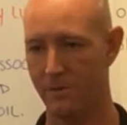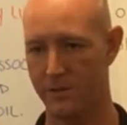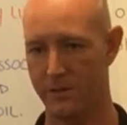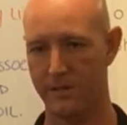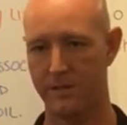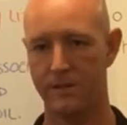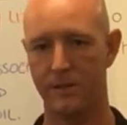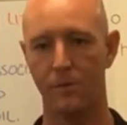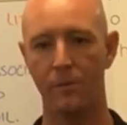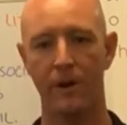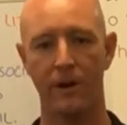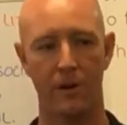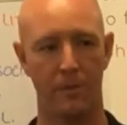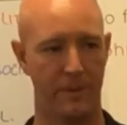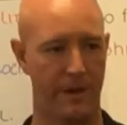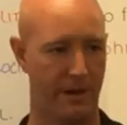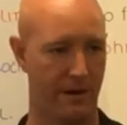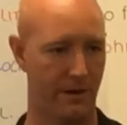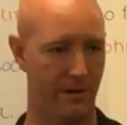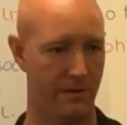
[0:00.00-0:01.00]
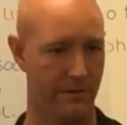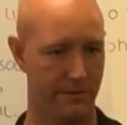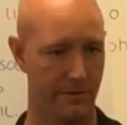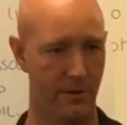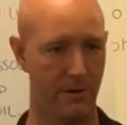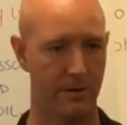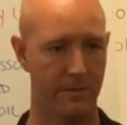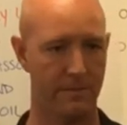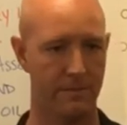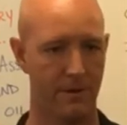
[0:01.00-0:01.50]
which is the widowmaker.
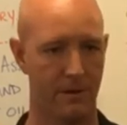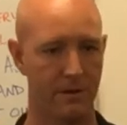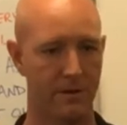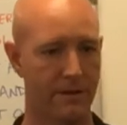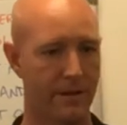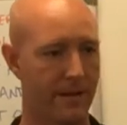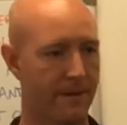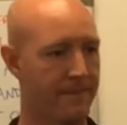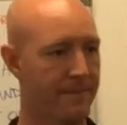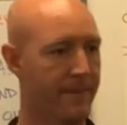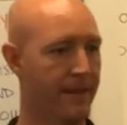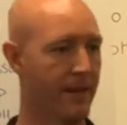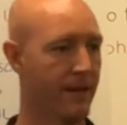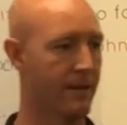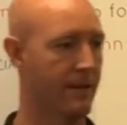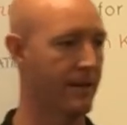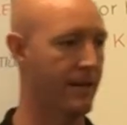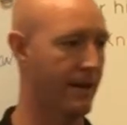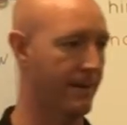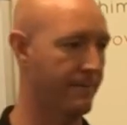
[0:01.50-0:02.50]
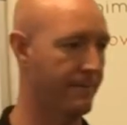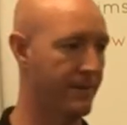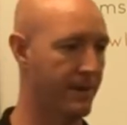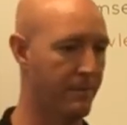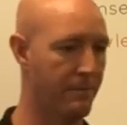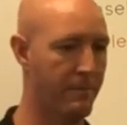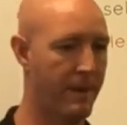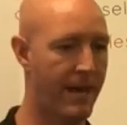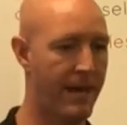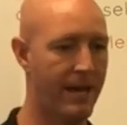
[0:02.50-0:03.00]
Heard of, heard of that? Yeah,
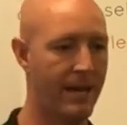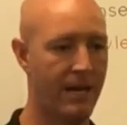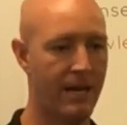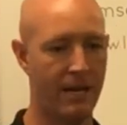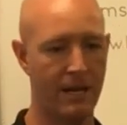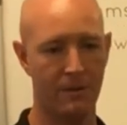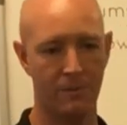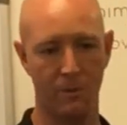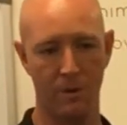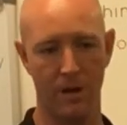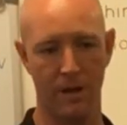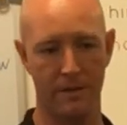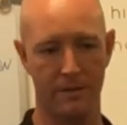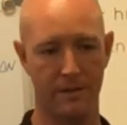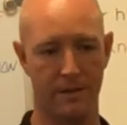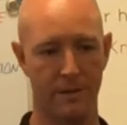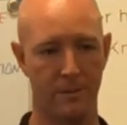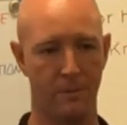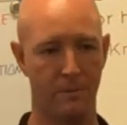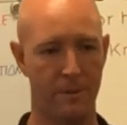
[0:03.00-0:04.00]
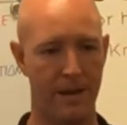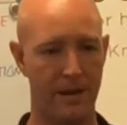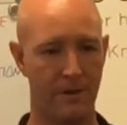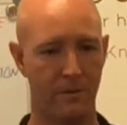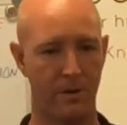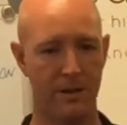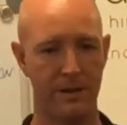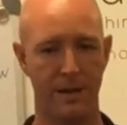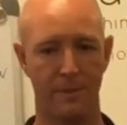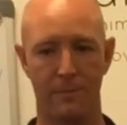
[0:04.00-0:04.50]
the main one, the
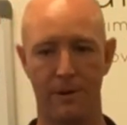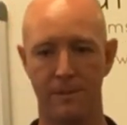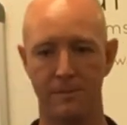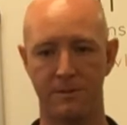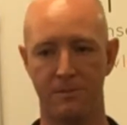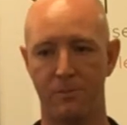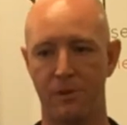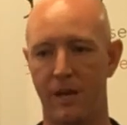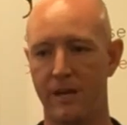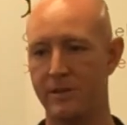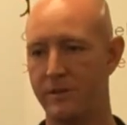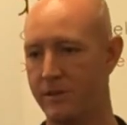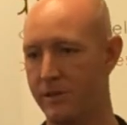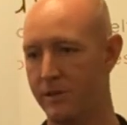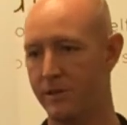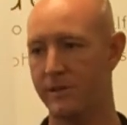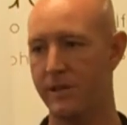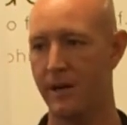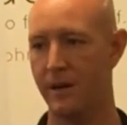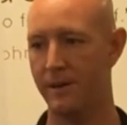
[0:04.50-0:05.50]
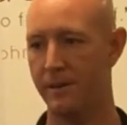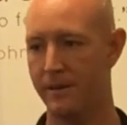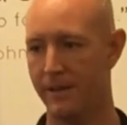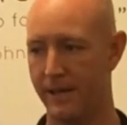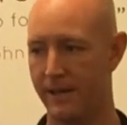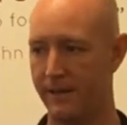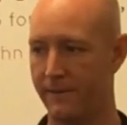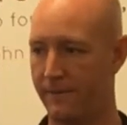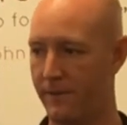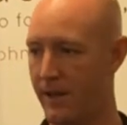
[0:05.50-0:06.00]
main one that pumps blood to your entire,
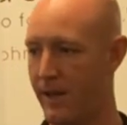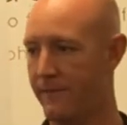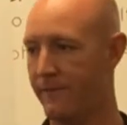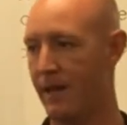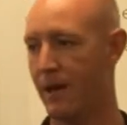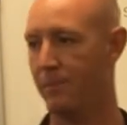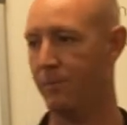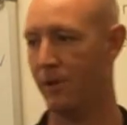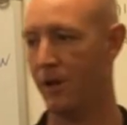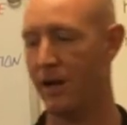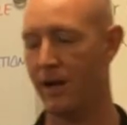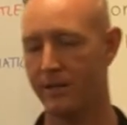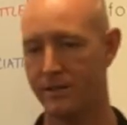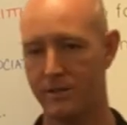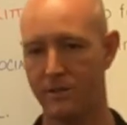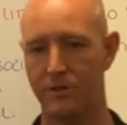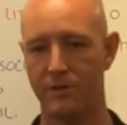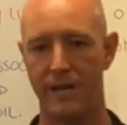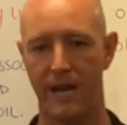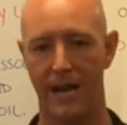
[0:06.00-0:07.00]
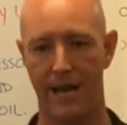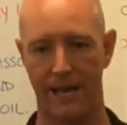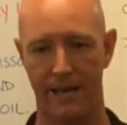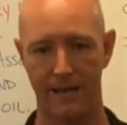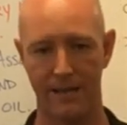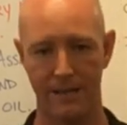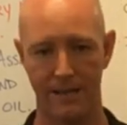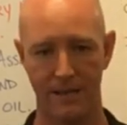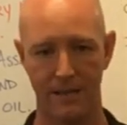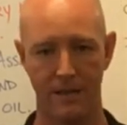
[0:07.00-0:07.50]
like if you have that blocked, you die.
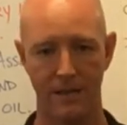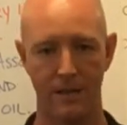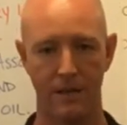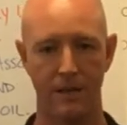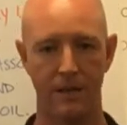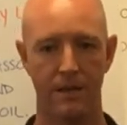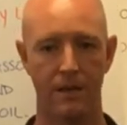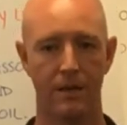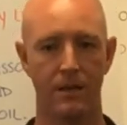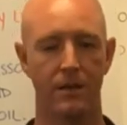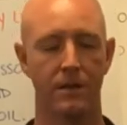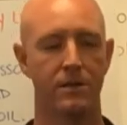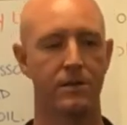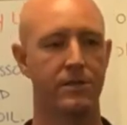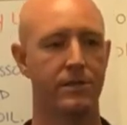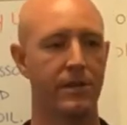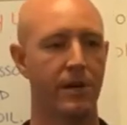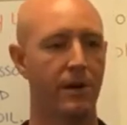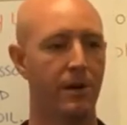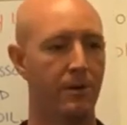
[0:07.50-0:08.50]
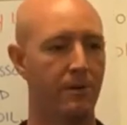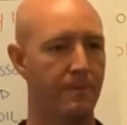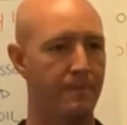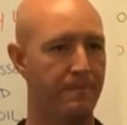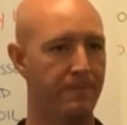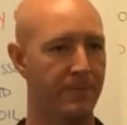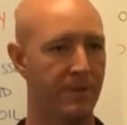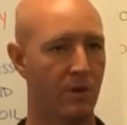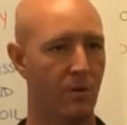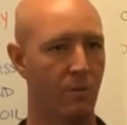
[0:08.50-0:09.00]
So
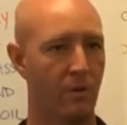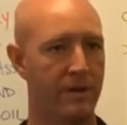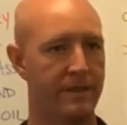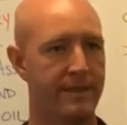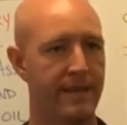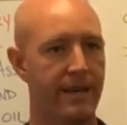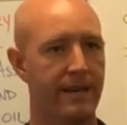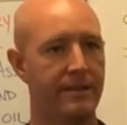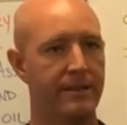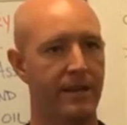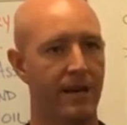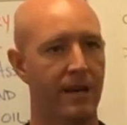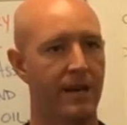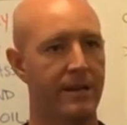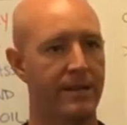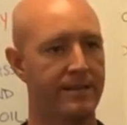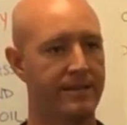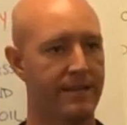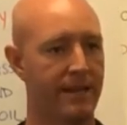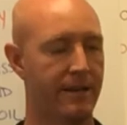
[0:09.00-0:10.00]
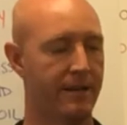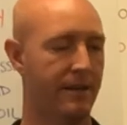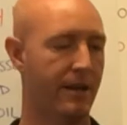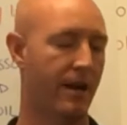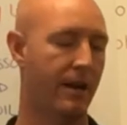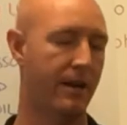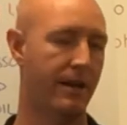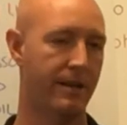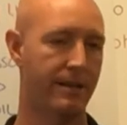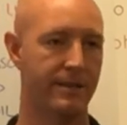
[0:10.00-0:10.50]
what they had done is they'd
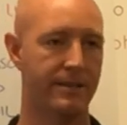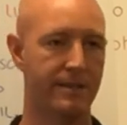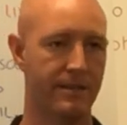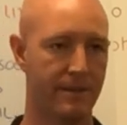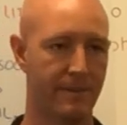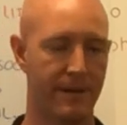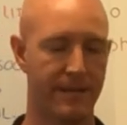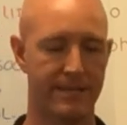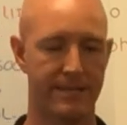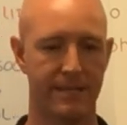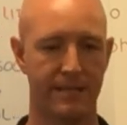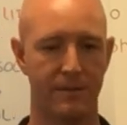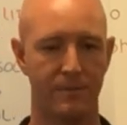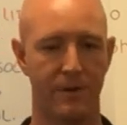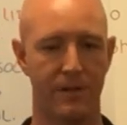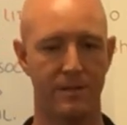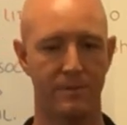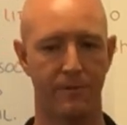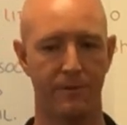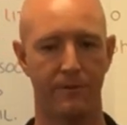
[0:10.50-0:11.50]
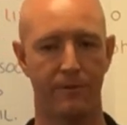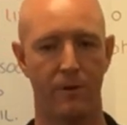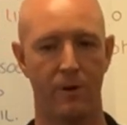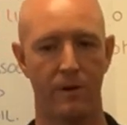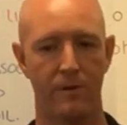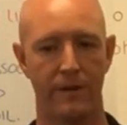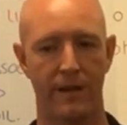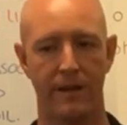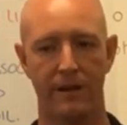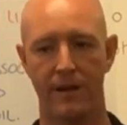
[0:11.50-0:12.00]
gone in, this is about six months before,
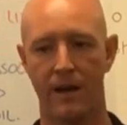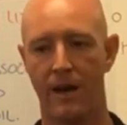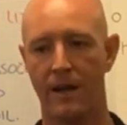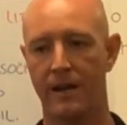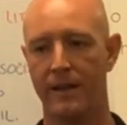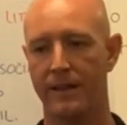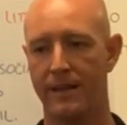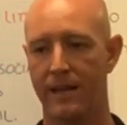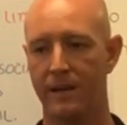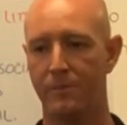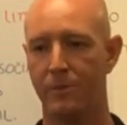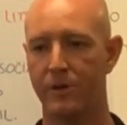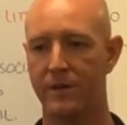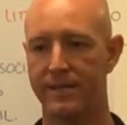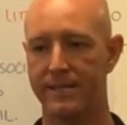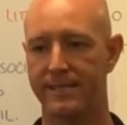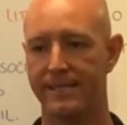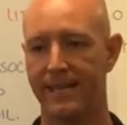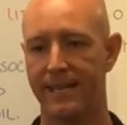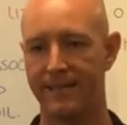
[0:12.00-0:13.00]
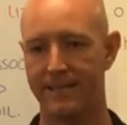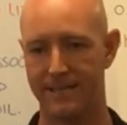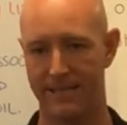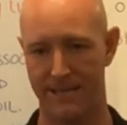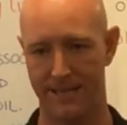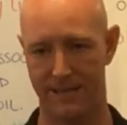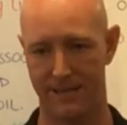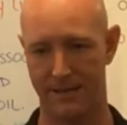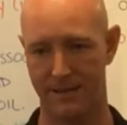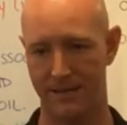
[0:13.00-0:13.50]
they'd gone in, they'd put a stent
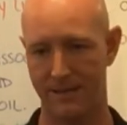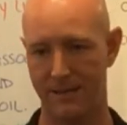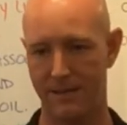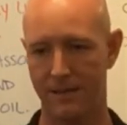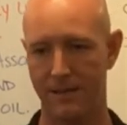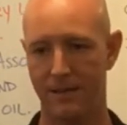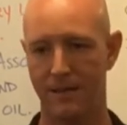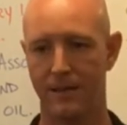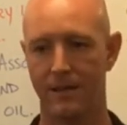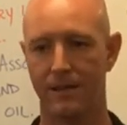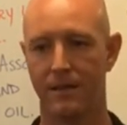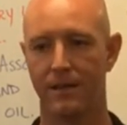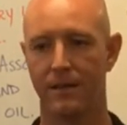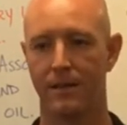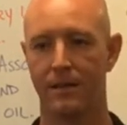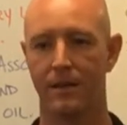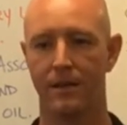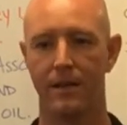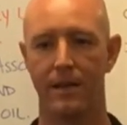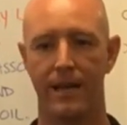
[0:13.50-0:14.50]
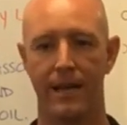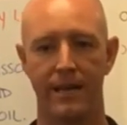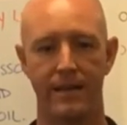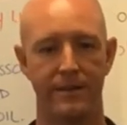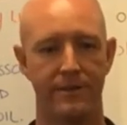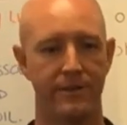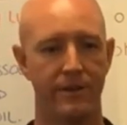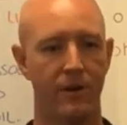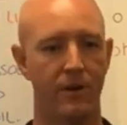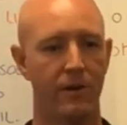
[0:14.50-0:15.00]
in.
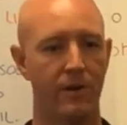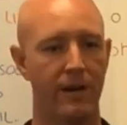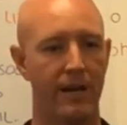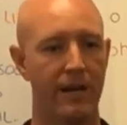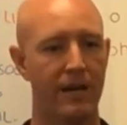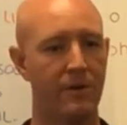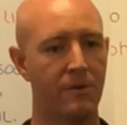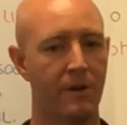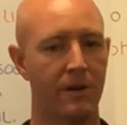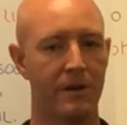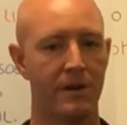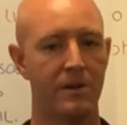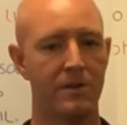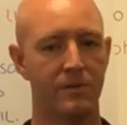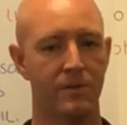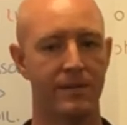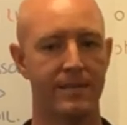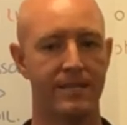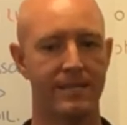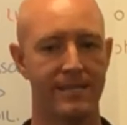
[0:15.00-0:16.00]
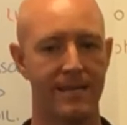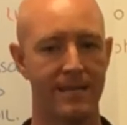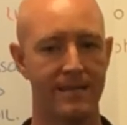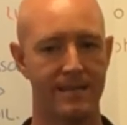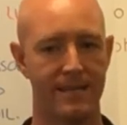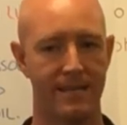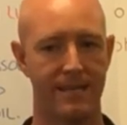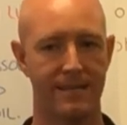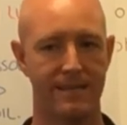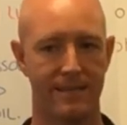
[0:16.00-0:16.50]
And so anyone knows what a
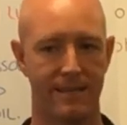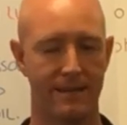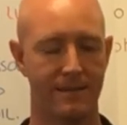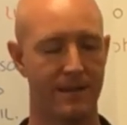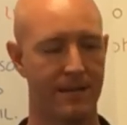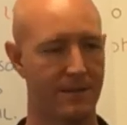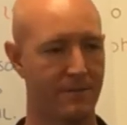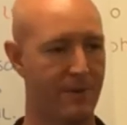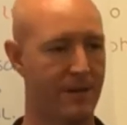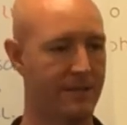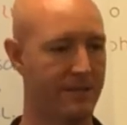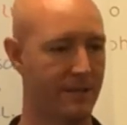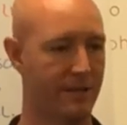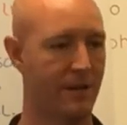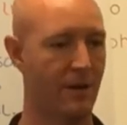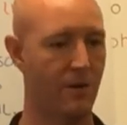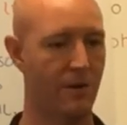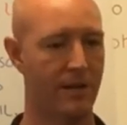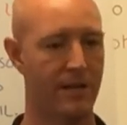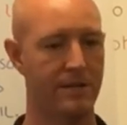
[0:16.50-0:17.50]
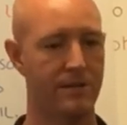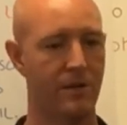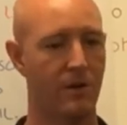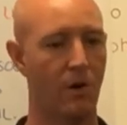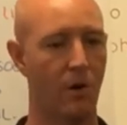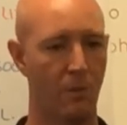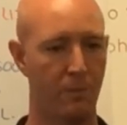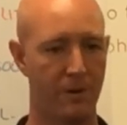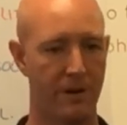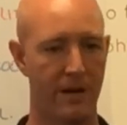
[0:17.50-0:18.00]
stent is, it is basically going in to
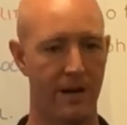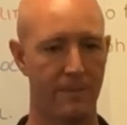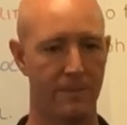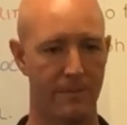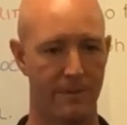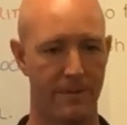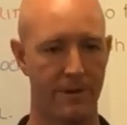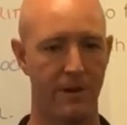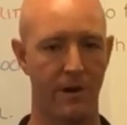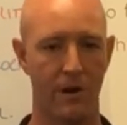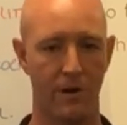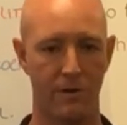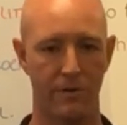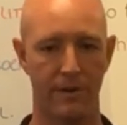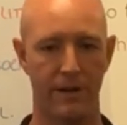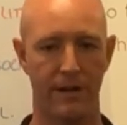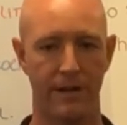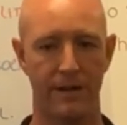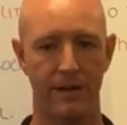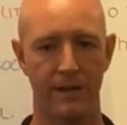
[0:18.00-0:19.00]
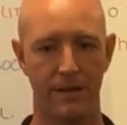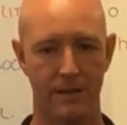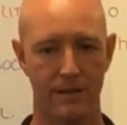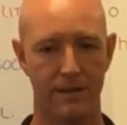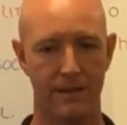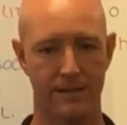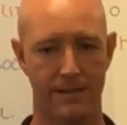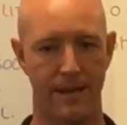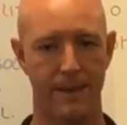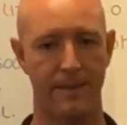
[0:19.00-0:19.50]
open up the artery
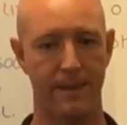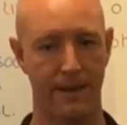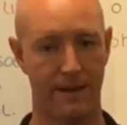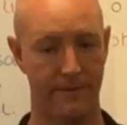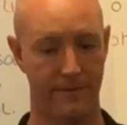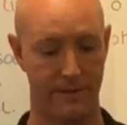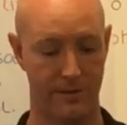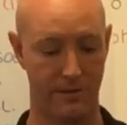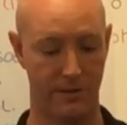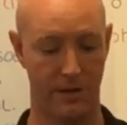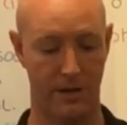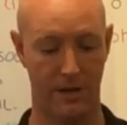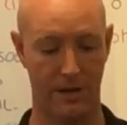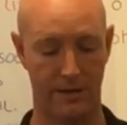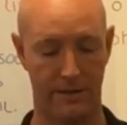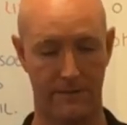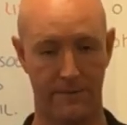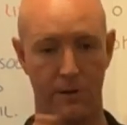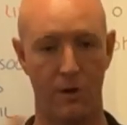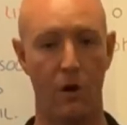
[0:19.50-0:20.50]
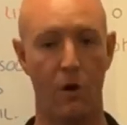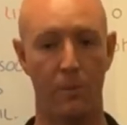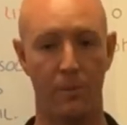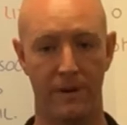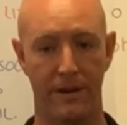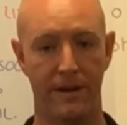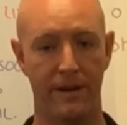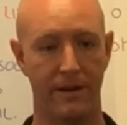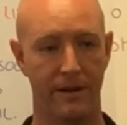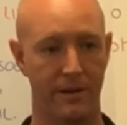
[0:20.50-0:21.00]
because they think if it's clogged, if you
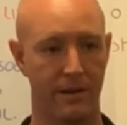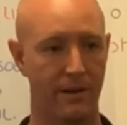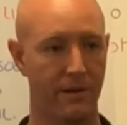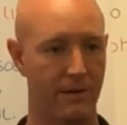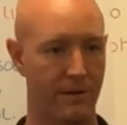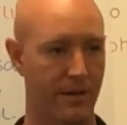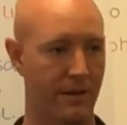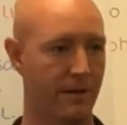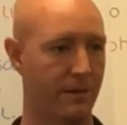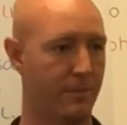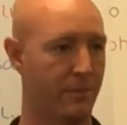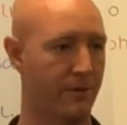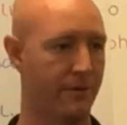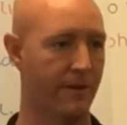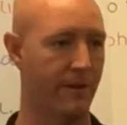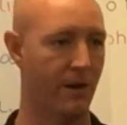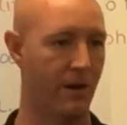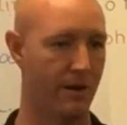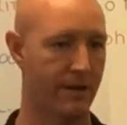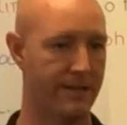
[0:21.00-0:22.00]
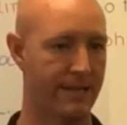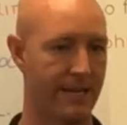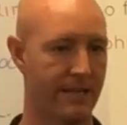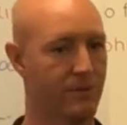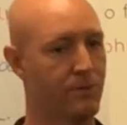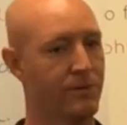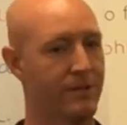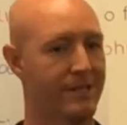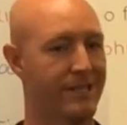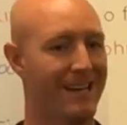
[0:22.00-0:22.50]
open it, it'll it'll prevent heart
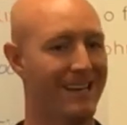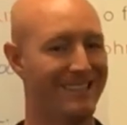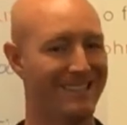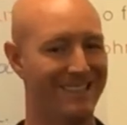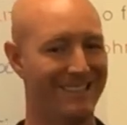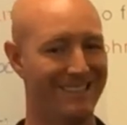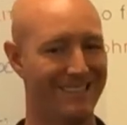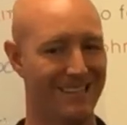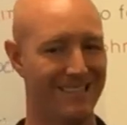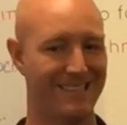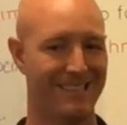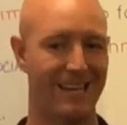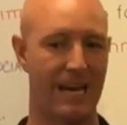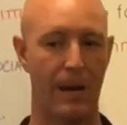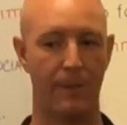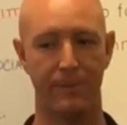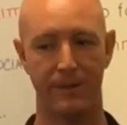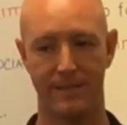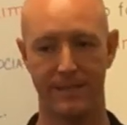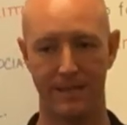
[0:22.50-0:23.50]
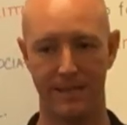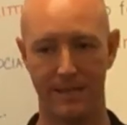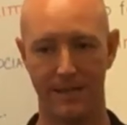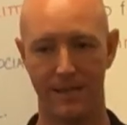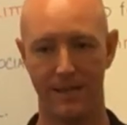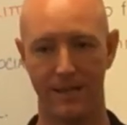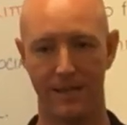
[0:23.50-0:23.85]
attacks, which it actually does the opposite,